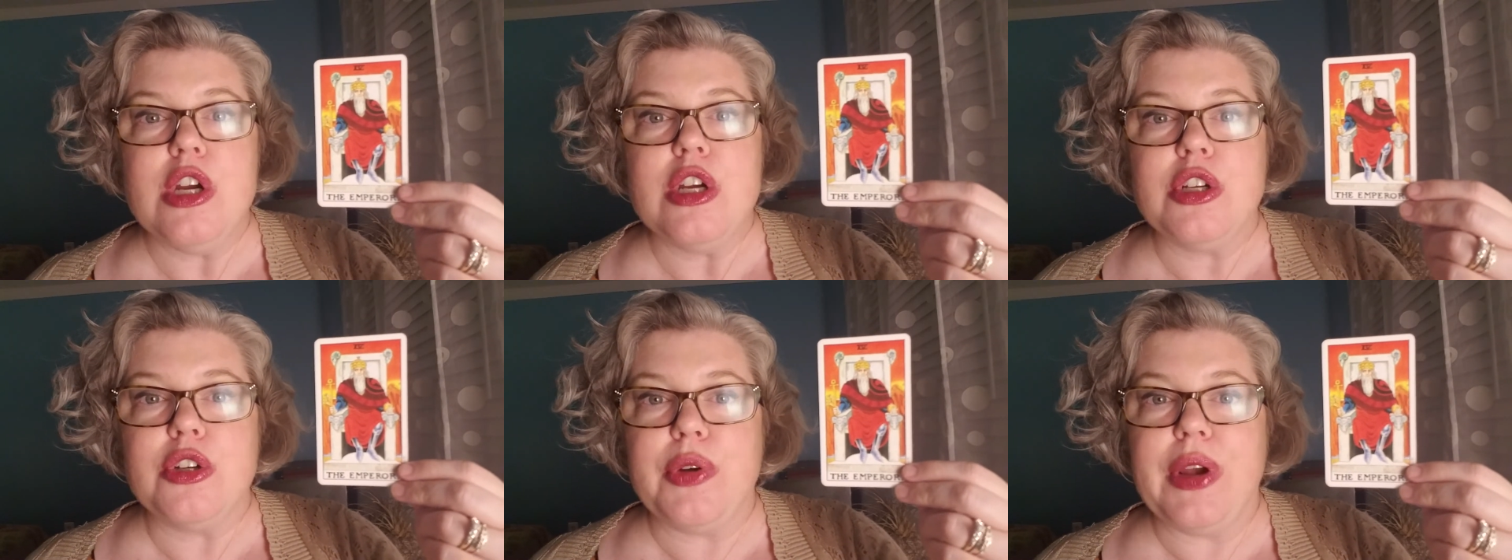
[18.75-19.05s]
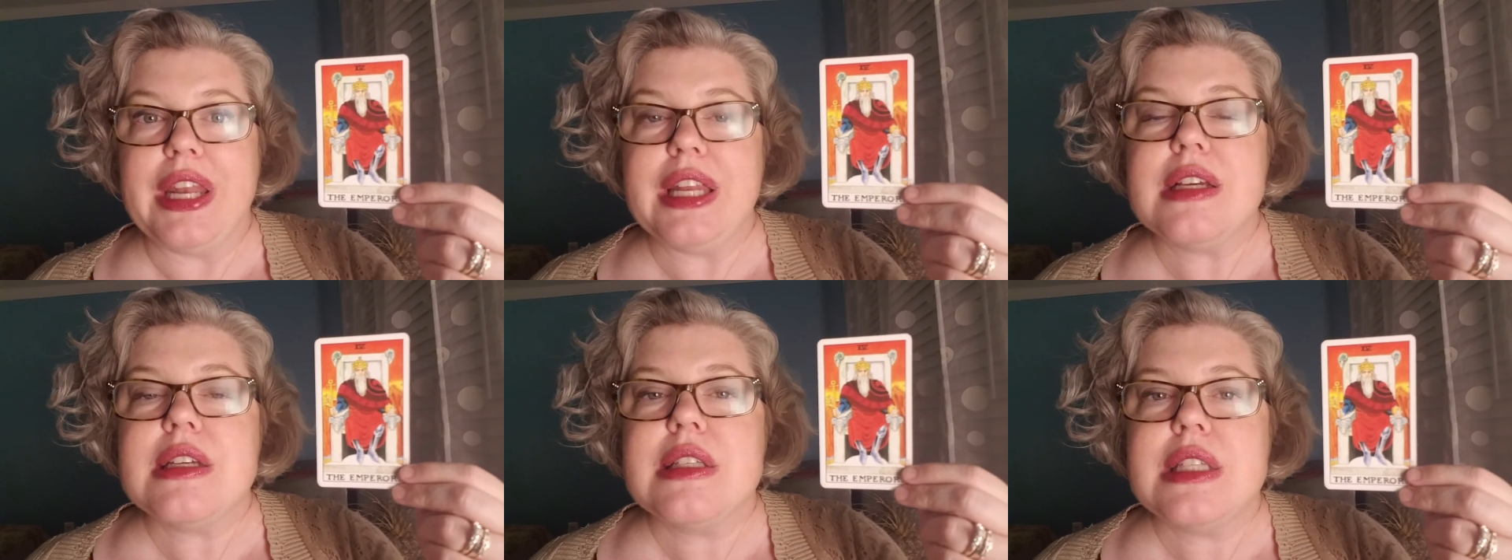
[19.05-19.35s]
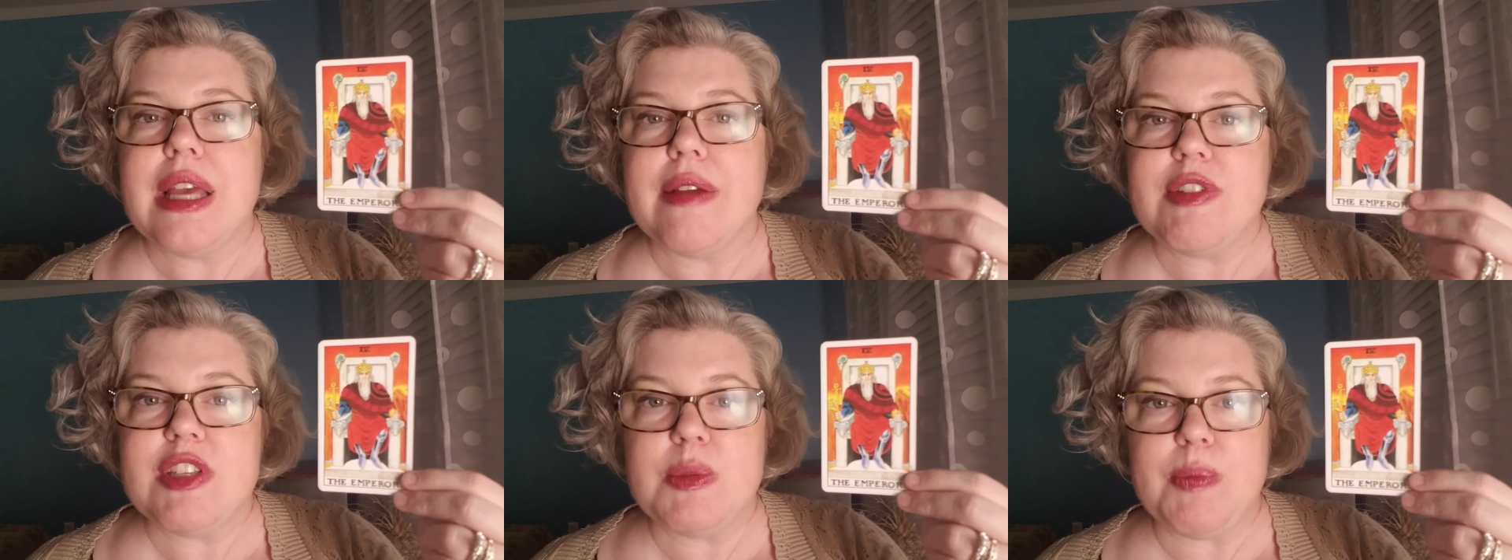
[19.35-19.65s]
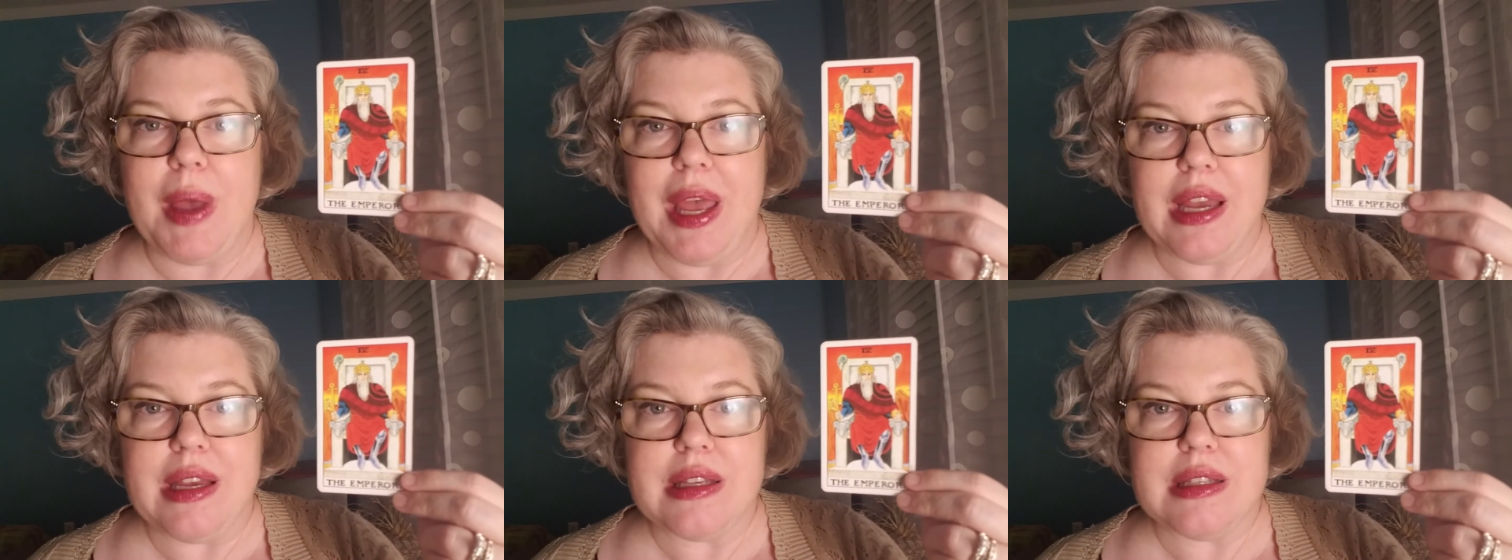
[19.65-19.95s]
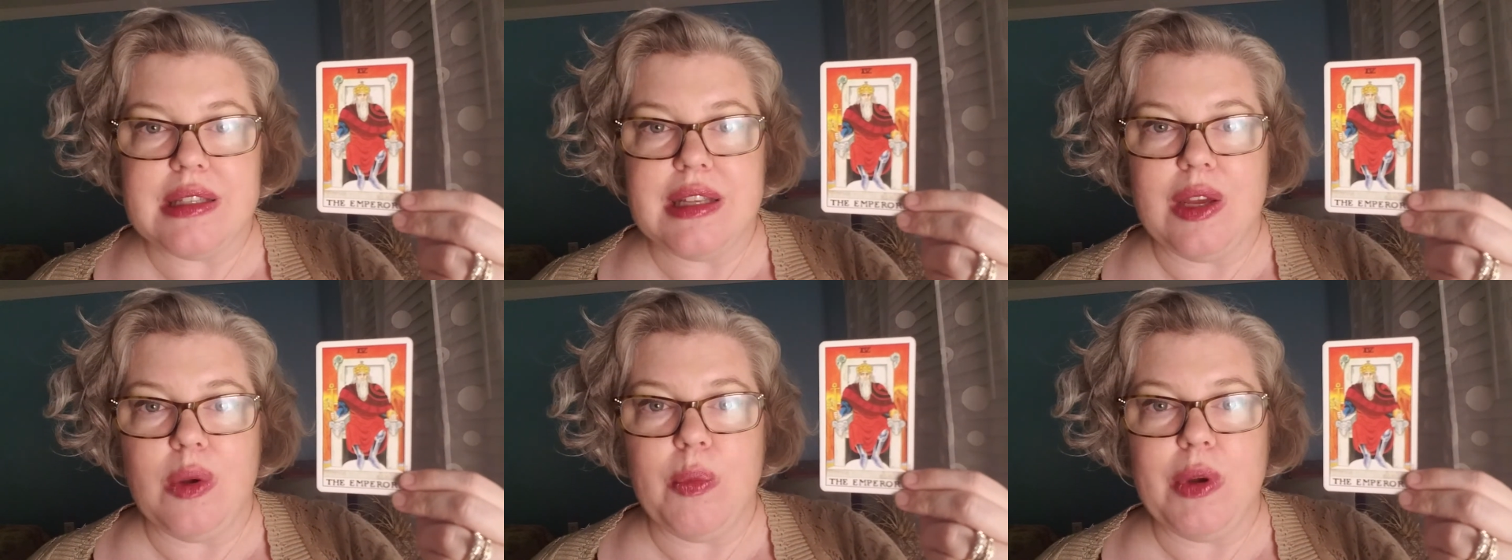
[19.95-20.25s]
creating a safe
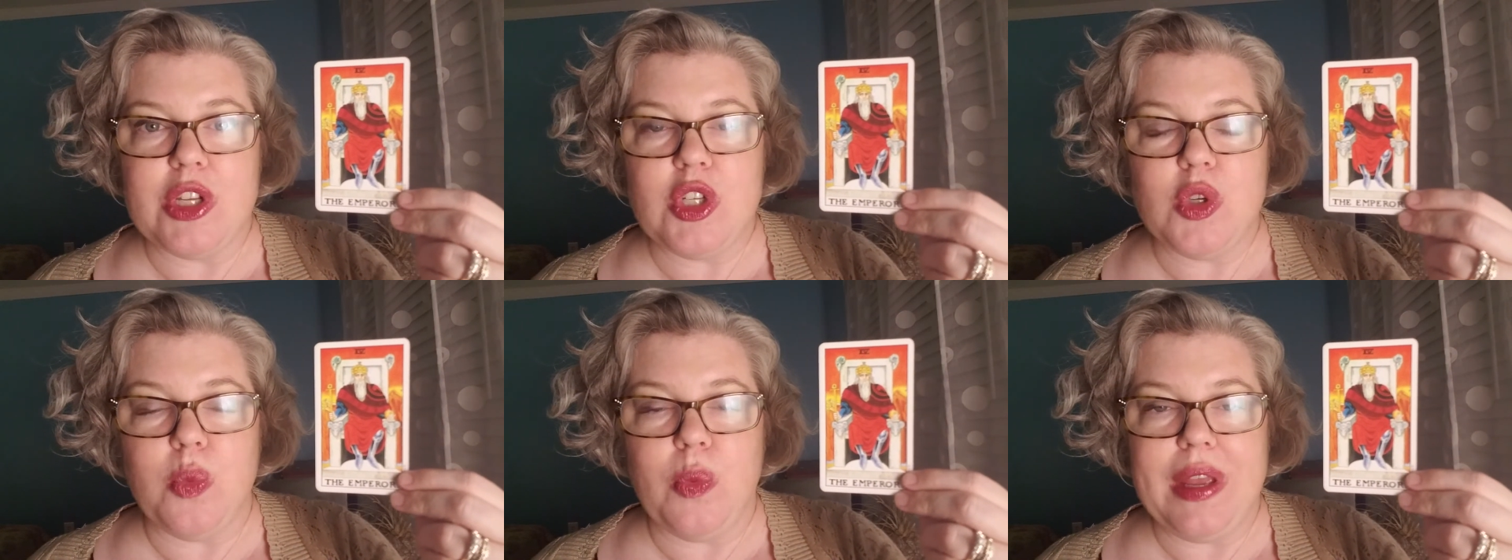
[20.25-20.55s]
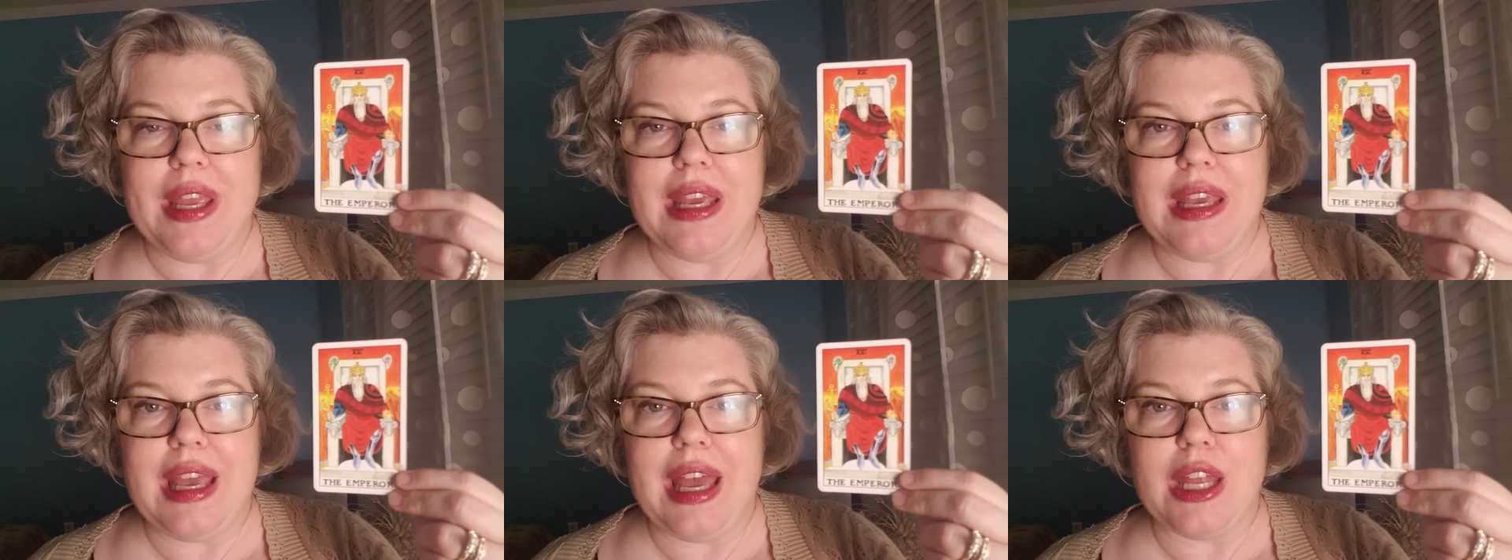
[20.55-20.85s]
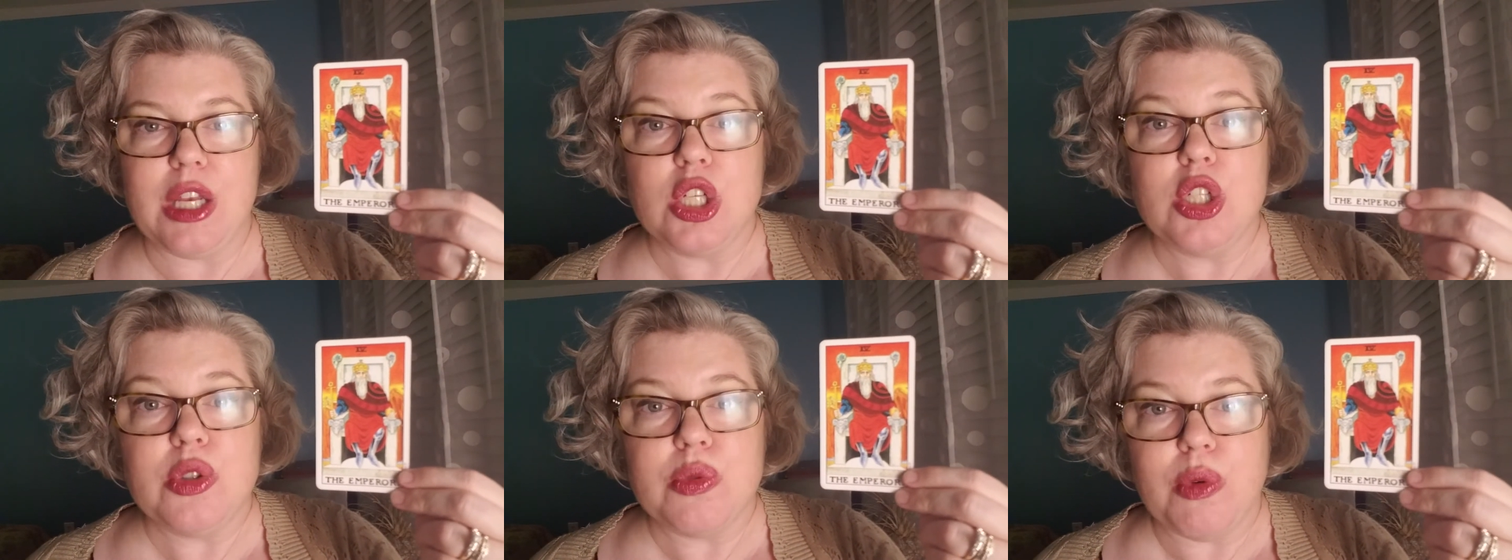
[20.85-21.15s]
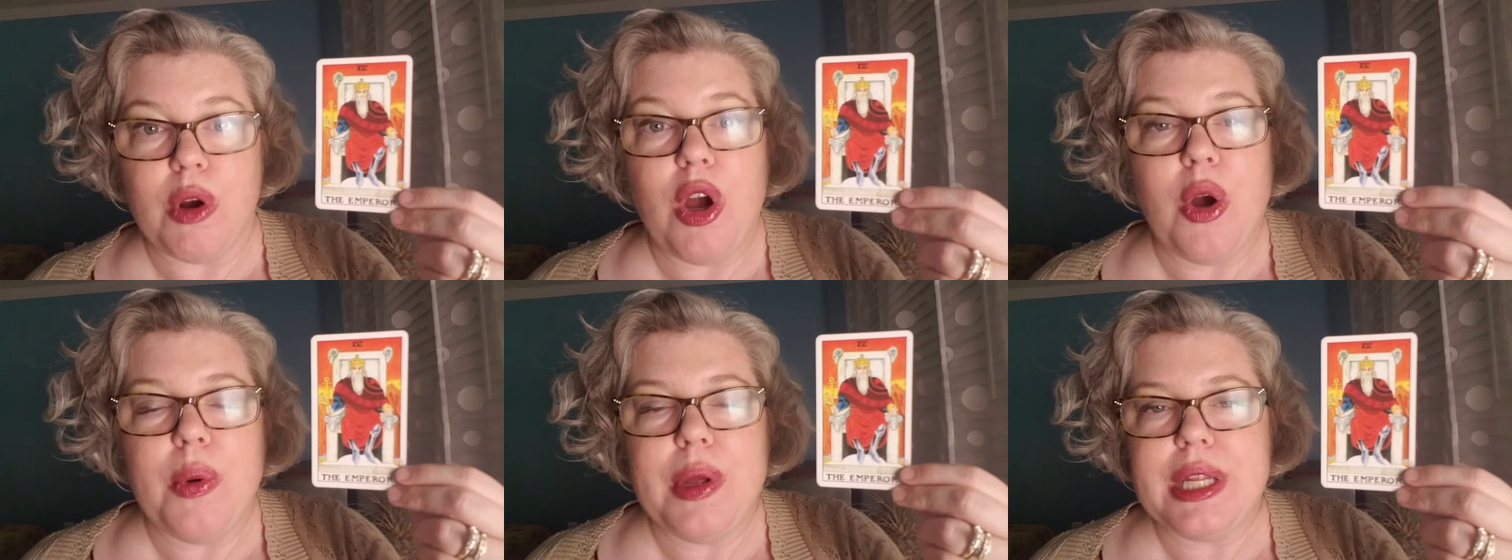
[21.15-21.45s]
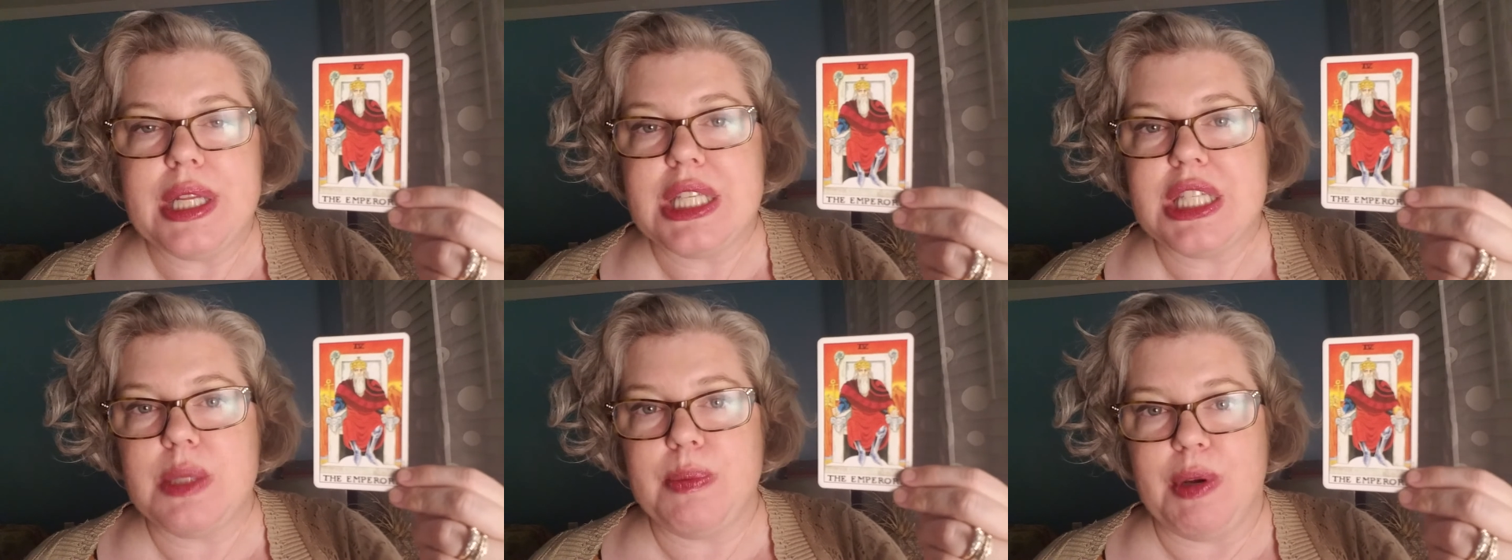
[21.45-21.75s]
space in which we can grow and
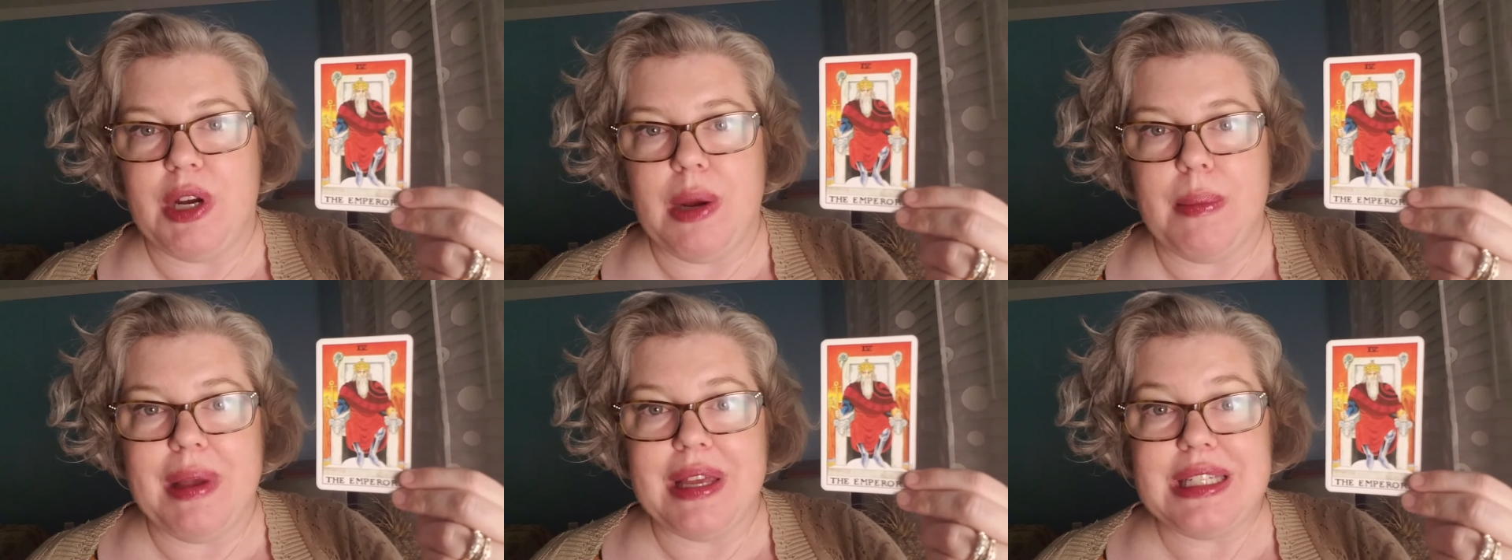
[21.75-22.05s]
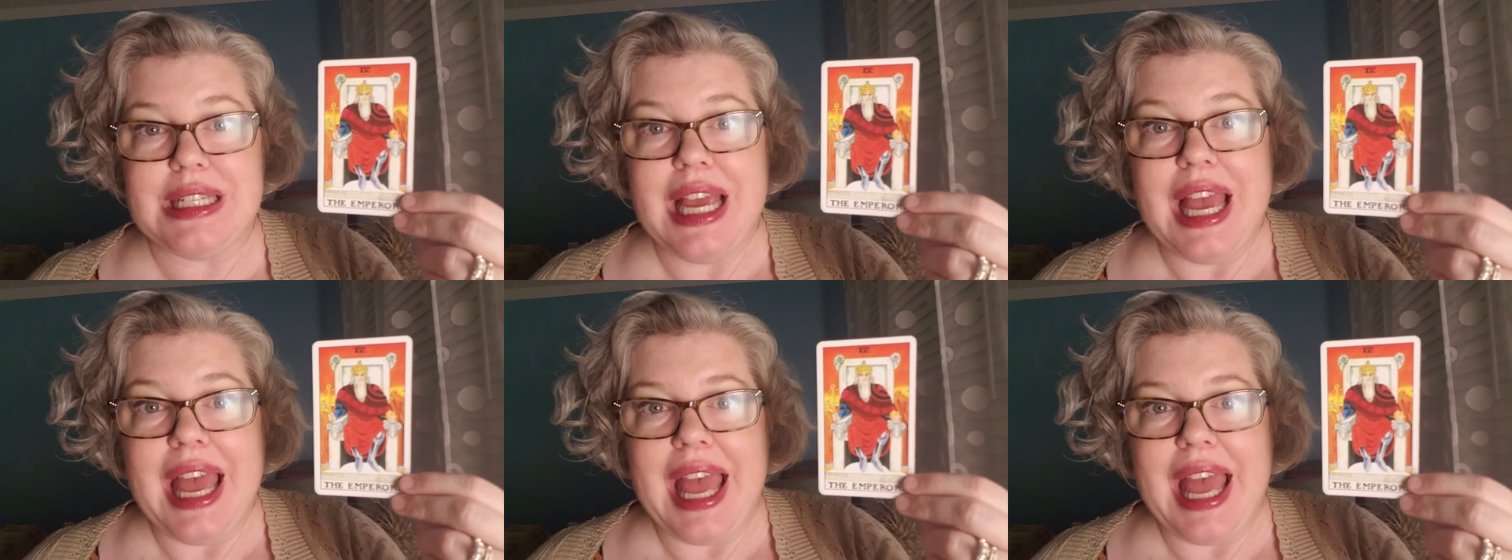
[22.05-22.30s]
experiment